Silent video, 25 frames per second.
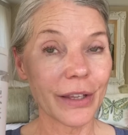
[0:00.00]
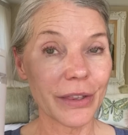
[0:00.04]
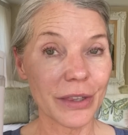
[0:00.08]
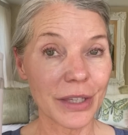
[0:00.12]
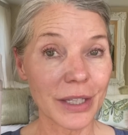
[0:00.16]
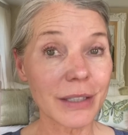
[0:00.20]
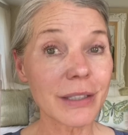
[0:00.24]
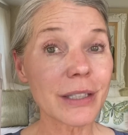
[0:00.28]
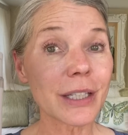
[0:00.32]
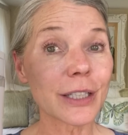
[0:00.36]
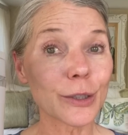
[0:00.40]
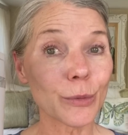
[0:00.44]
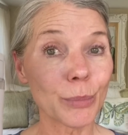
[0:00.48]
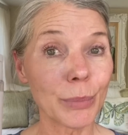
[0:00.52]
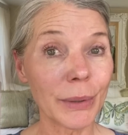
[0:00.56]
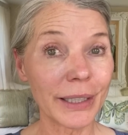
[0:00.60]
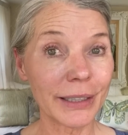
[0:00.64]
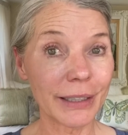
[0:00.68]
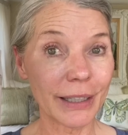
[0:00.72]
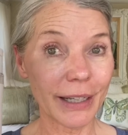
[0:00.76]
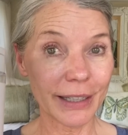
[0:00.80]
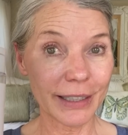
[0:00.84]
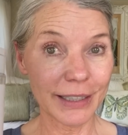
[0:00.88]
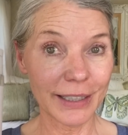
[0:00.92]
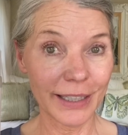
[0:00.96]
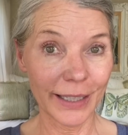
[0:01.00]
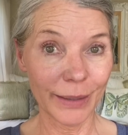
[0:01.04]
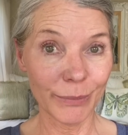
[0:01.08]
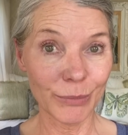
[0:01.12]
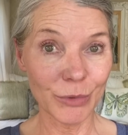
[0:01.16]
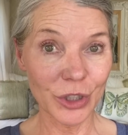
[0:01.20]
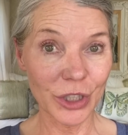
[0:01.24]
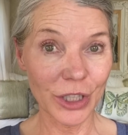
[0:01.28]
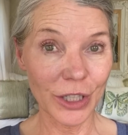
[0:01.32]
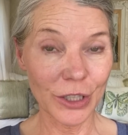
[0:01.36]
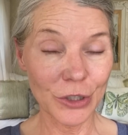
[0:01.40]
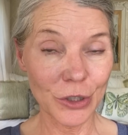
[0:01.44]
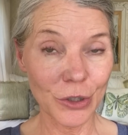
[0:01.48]
This has been a game
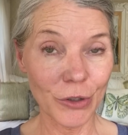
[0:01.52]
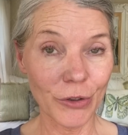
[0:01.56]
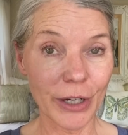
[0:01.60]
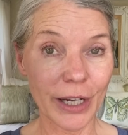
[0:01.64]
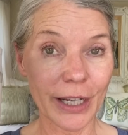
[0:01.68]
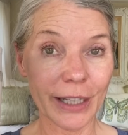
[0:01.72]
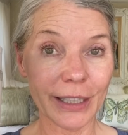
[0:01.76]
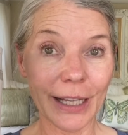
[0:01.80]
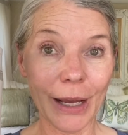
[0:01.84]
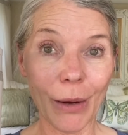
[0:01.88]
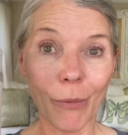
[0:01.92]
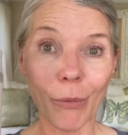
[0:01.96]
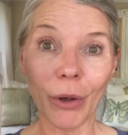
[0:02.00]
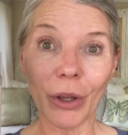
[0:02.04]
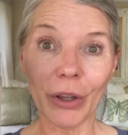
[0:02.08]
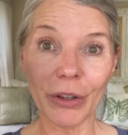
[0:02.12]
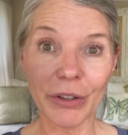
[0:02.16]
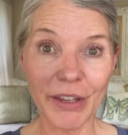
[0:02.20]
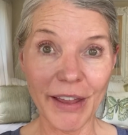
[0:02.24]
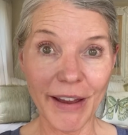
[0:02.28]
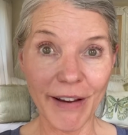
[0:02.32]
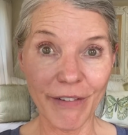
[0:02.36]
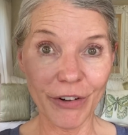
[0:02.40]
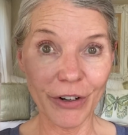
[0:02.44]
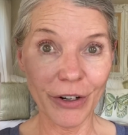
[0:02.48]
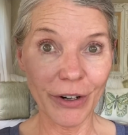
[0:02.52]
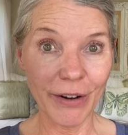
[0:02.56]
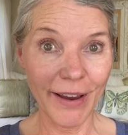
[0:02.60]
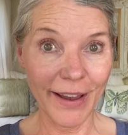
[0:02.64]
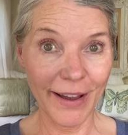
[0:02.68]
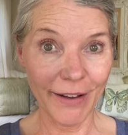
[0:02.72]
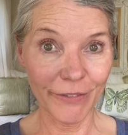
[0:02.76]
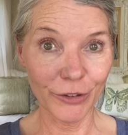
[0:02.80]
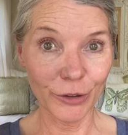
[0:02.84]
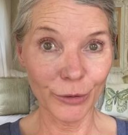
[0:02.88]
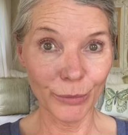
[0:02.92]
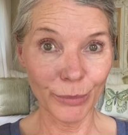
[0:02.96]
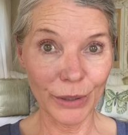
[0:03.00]
changer, and I will never,
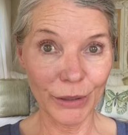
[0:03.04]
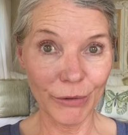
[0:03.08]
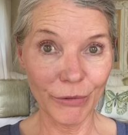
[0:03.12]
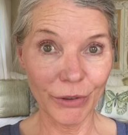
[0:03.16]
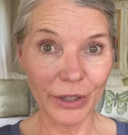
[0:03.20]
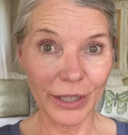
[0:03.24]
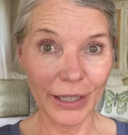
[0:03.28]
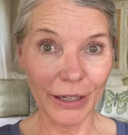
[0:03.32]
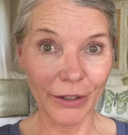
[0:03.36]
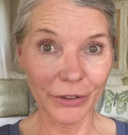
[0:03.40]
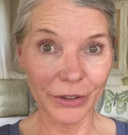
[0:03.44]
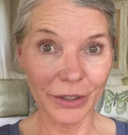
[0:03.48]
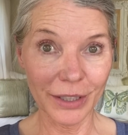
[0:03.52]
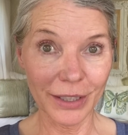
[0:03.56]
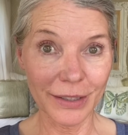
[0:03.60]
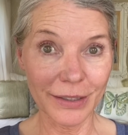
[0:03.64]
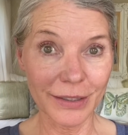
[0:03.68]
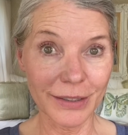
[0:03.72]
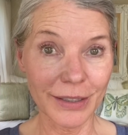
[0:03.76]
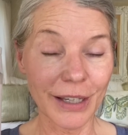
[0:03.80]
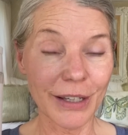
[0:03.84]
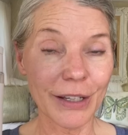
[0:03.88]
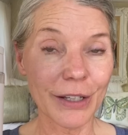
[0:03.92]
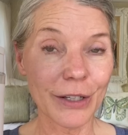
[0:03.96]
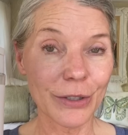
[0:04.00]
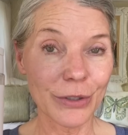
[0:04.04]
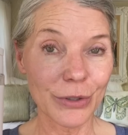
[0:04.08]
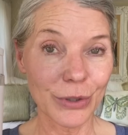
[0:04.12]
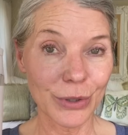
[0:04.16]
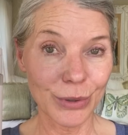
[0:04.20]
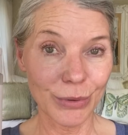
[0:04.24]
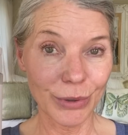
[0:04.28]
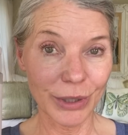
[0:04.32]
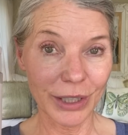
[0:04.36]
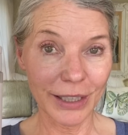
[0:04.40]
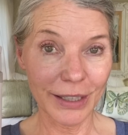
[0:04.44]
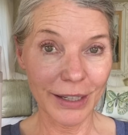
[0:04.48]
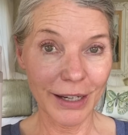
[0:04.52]
ever be without this.
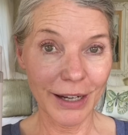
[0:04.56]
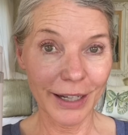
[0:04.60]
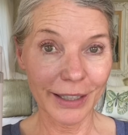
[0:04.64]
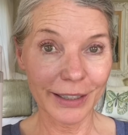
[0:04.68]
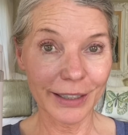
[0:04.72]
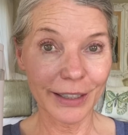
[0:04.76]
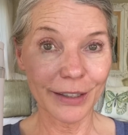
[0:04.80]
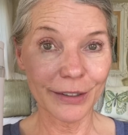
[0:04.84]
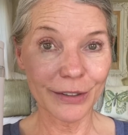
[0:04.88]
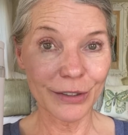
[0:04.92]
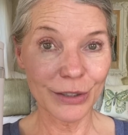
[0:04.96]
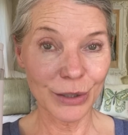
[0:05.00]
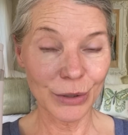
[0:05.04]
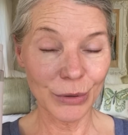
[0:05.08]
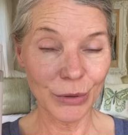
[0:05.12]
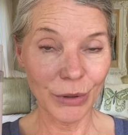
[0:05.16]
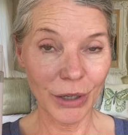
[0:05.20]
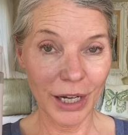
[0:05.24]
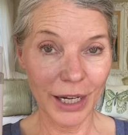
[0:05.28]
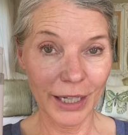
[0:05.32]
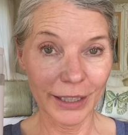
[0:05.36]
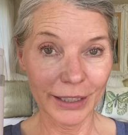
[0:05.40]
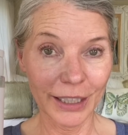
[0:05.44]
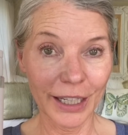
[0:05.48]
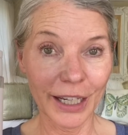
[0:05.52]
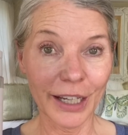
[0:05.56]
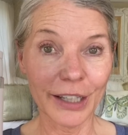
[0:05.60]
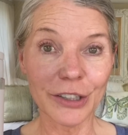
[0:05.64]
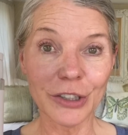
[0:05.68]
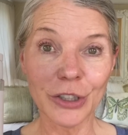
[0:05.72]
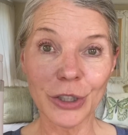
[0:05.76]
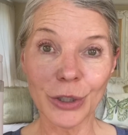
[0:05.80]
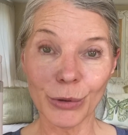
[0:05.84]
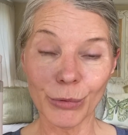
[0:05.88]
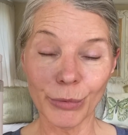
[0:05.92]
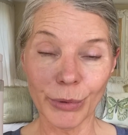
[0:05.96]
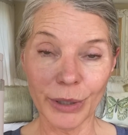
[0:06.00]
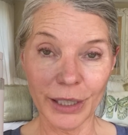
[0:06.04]
Sukiyaka Suhada
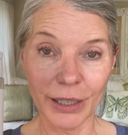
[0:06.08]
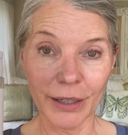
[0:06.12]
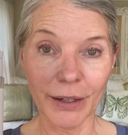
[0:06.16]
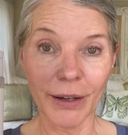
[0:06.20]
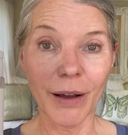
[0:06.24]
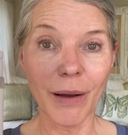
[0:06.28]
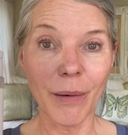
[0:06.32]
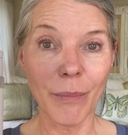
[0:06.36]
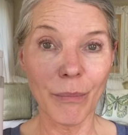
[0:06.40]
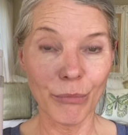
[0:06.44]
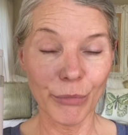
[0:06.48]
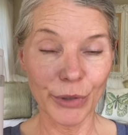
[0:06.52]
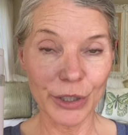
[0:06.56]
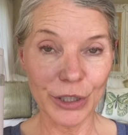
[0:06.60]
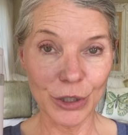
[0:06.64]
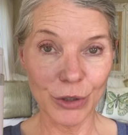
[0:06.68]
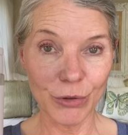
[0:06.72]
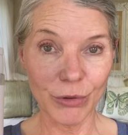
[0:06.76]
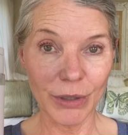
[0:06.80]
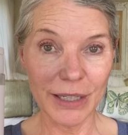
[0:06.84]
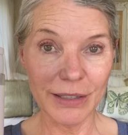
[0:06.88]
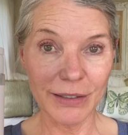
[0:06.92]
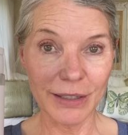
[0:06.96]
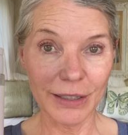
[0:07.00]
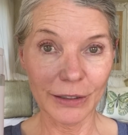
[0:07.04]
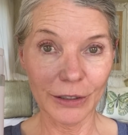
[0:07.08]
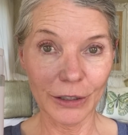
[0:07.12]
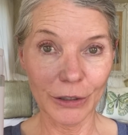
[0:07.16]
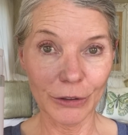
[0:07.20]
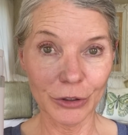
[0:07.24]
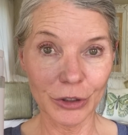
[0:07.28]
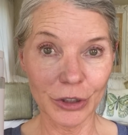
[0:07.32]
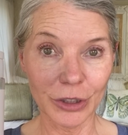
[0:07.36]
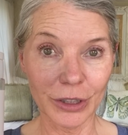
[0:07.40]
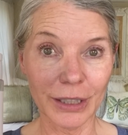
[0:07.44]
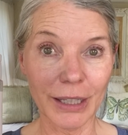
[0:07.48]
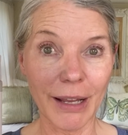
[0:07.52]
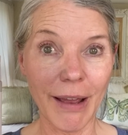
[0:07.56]
Urea Moisturizing
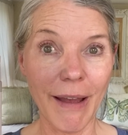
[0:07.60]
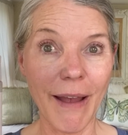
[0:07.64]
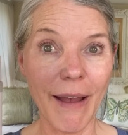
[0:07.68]
Lotion.